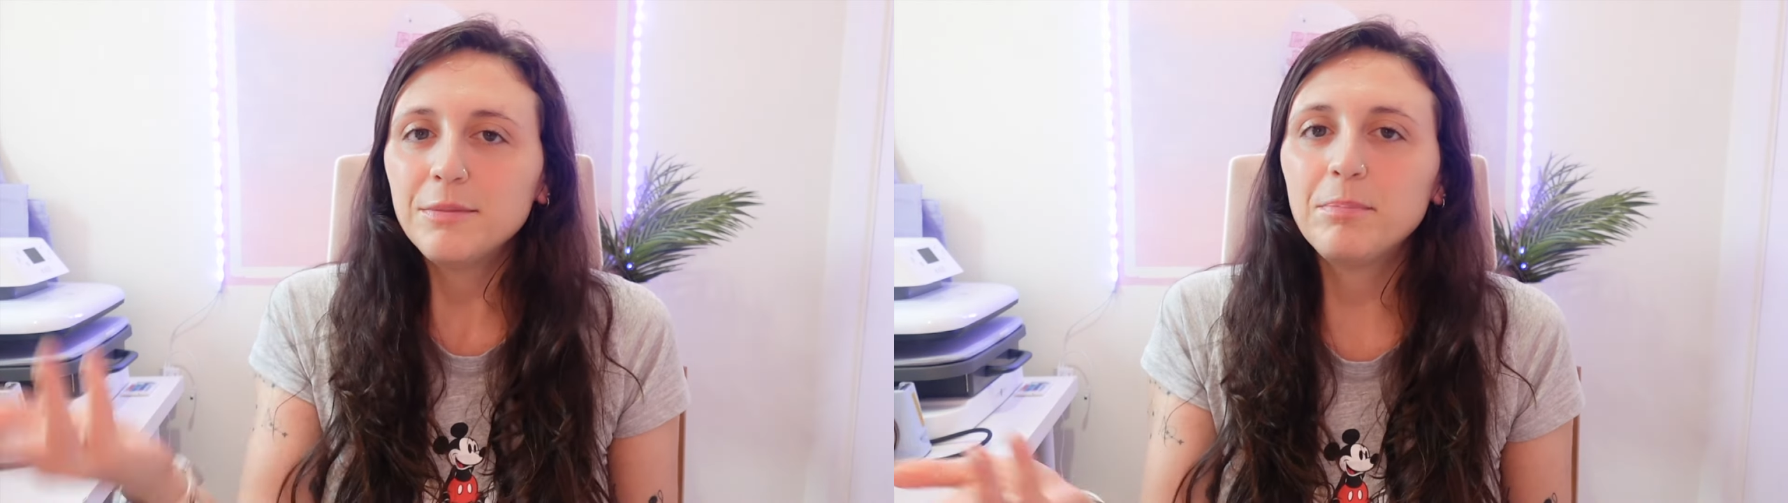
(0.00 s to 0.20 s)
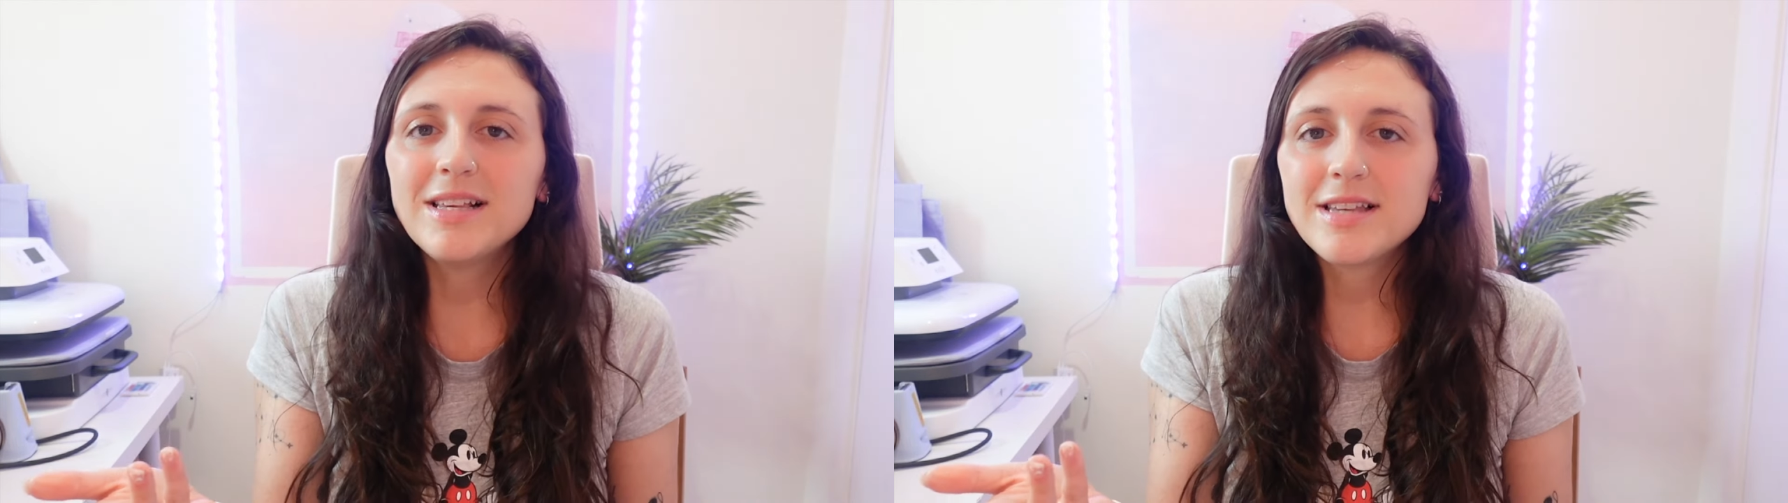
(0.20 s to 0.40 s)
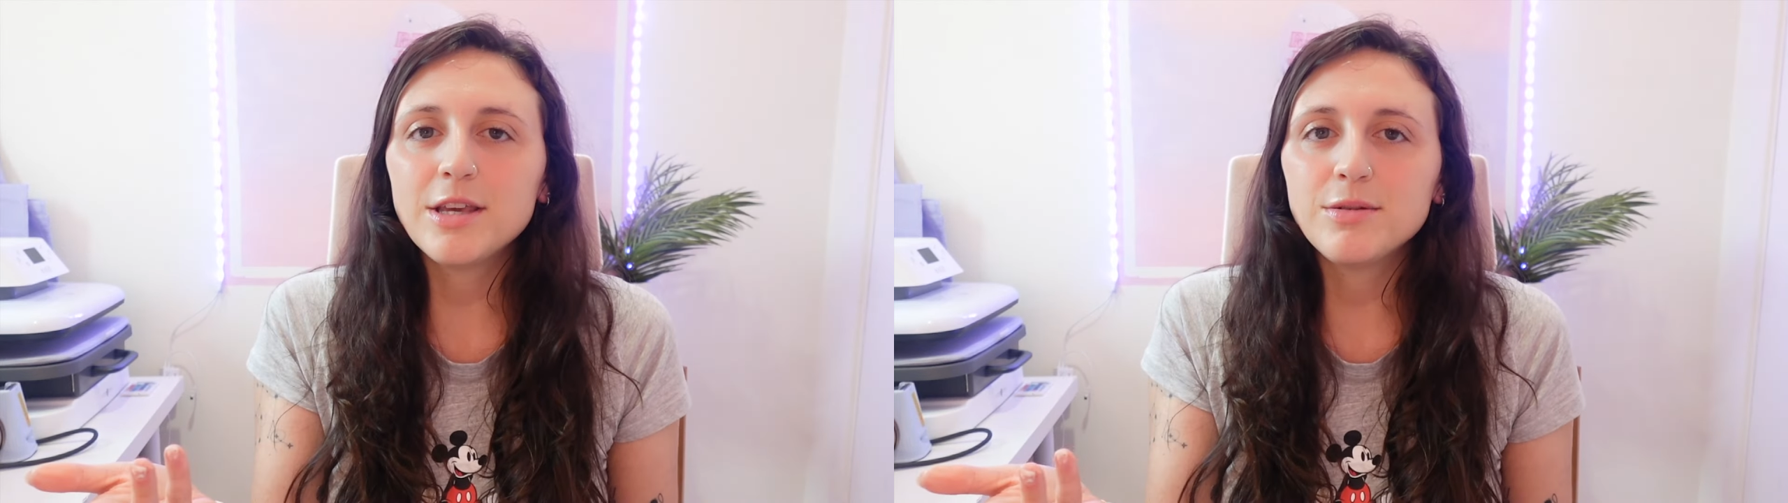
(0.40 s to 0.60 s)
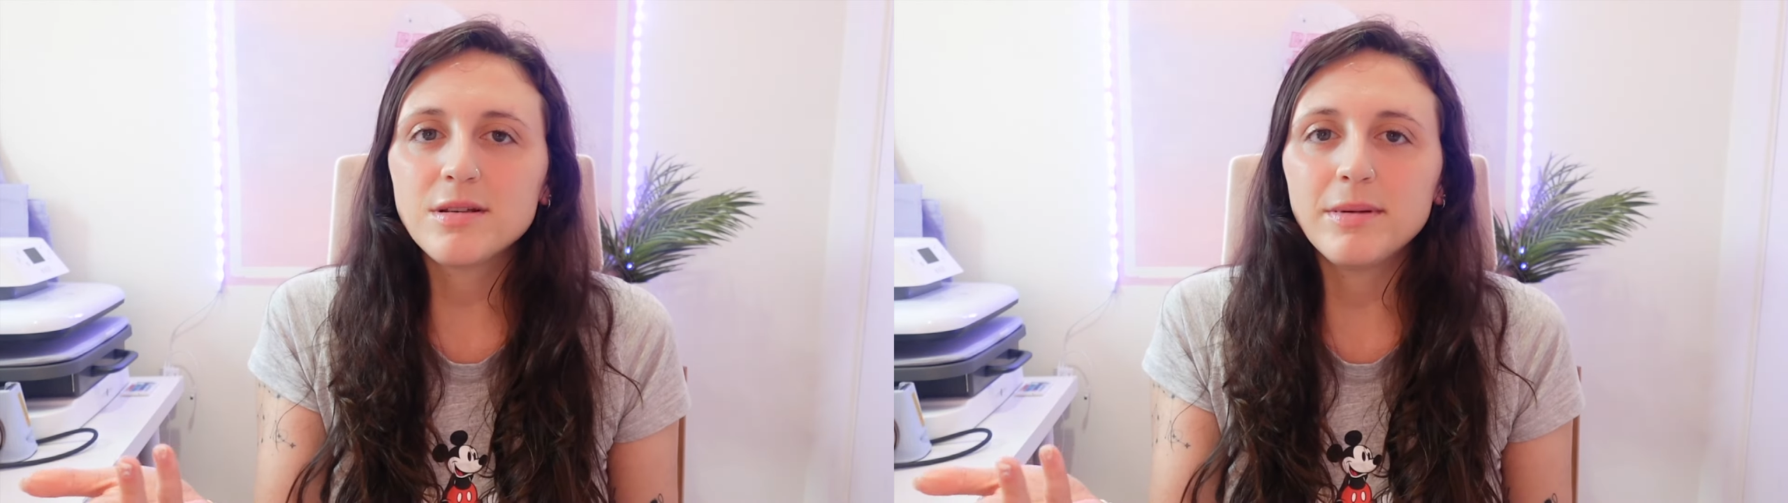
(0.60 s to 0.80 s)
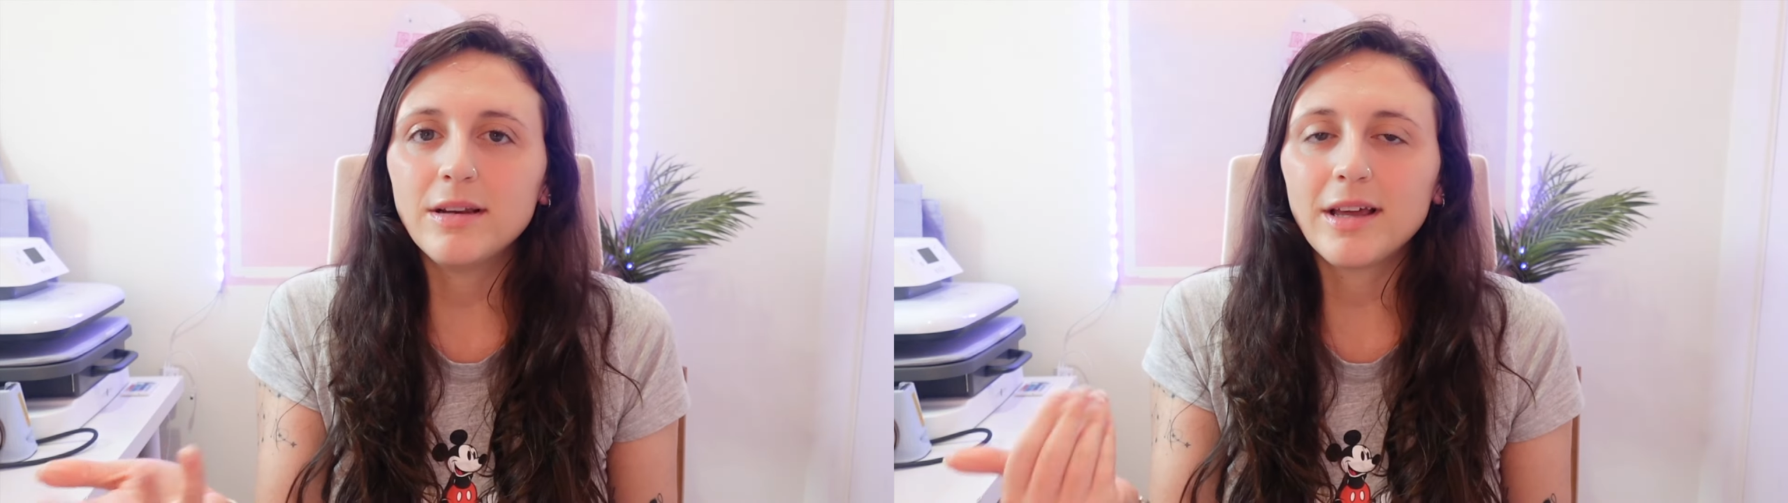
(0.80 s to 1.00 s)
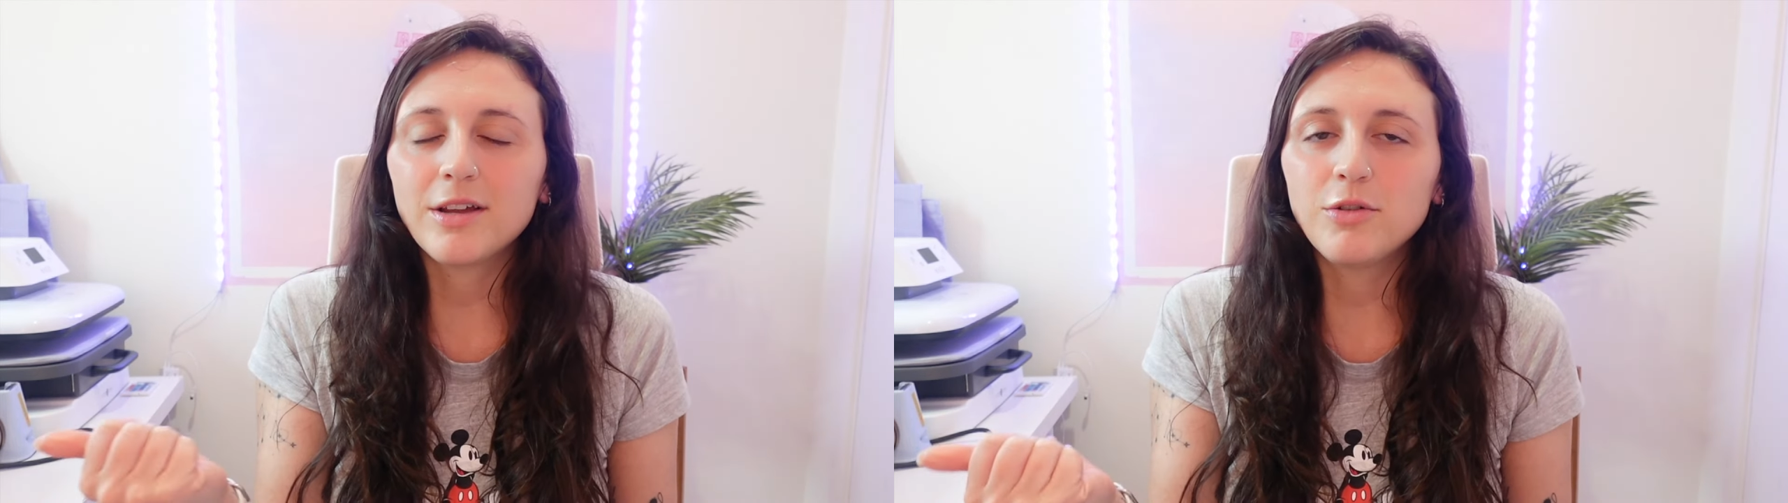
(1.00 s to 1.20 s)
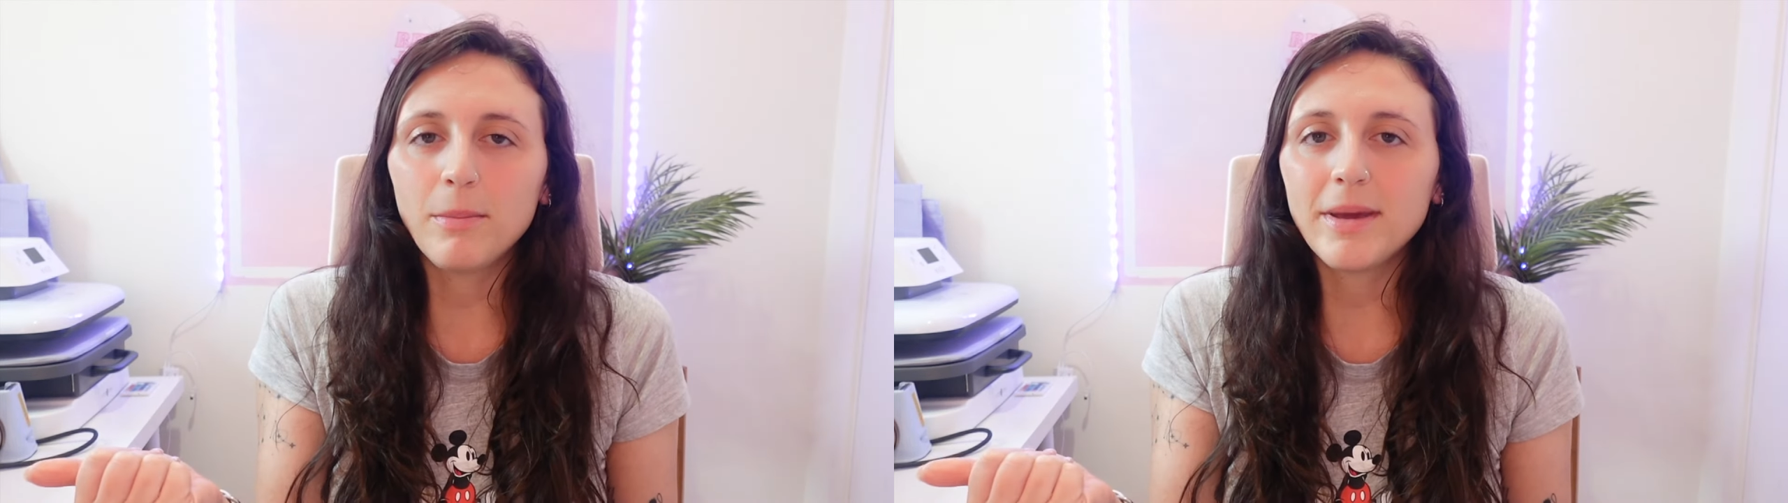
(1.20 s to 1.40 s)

please get used to me like not